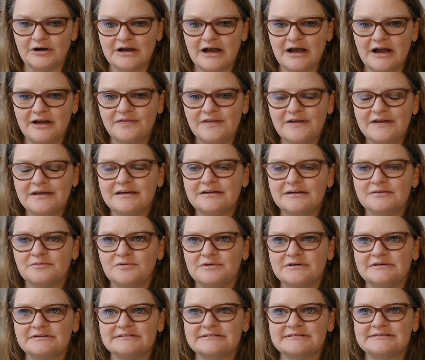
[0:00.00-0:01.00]
I think it
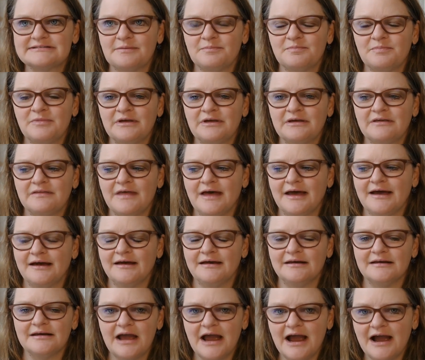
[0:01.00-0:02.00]
was something
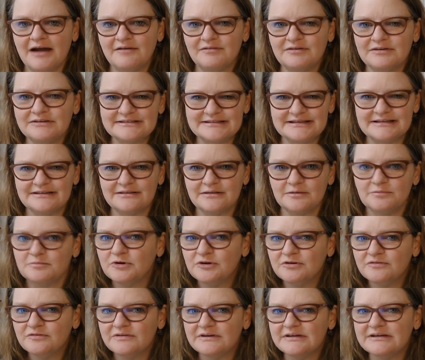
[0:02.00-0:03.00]
that having seen the
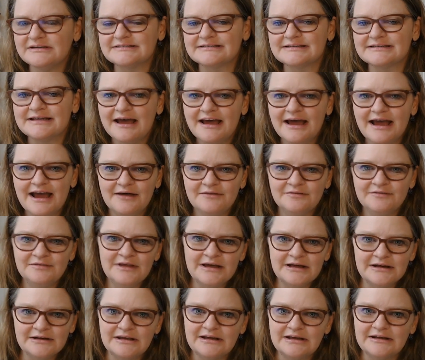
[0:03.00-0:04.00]
movies and
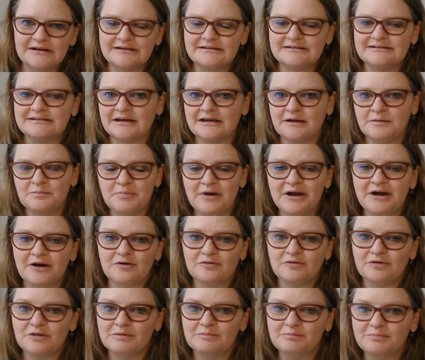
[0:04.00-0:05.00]
then getting to compare
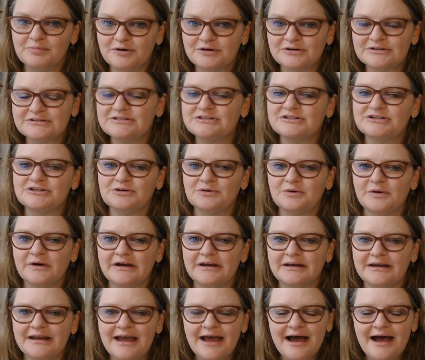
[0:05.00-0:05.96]
the books to it,